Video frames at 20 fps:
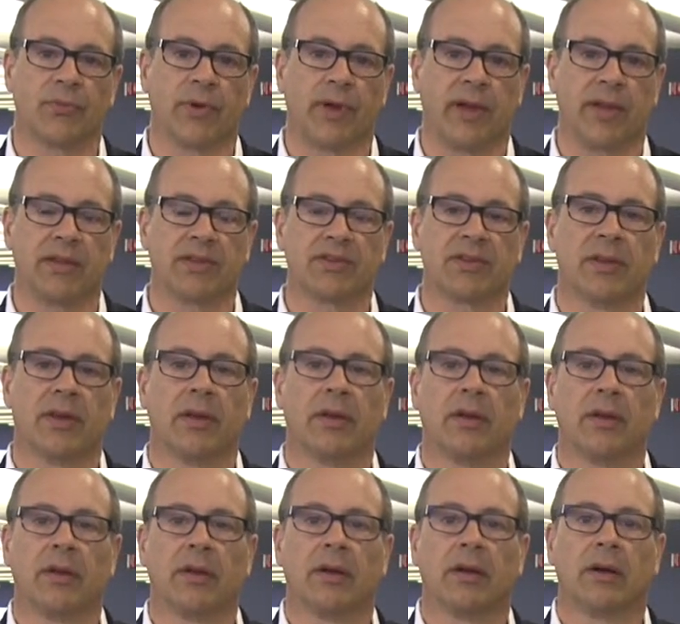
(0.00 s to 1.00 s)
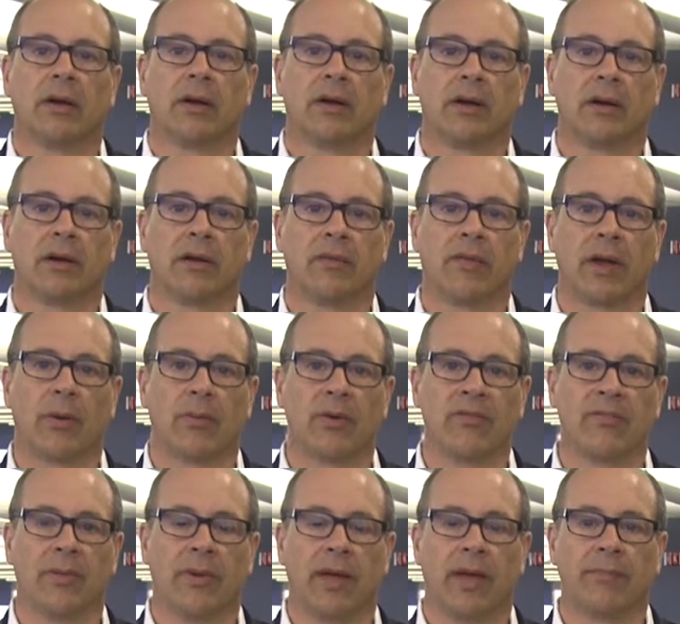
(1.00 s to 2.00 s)
range that
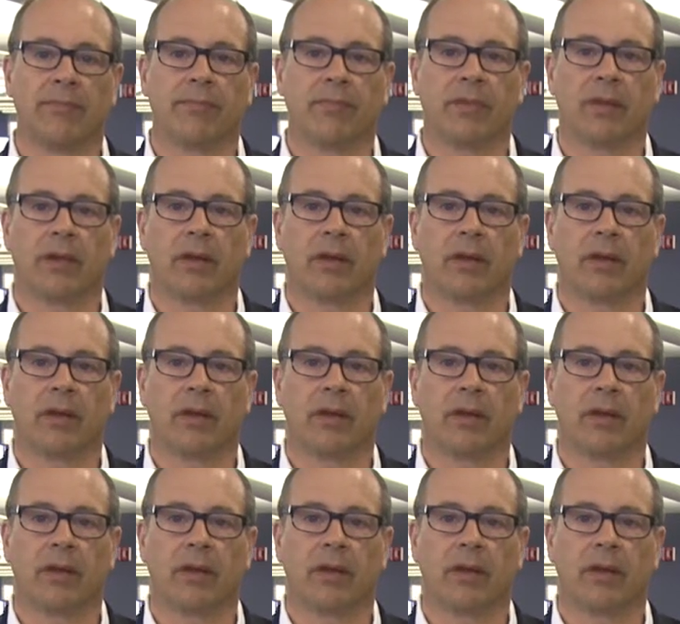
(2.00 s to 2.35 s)
we've been.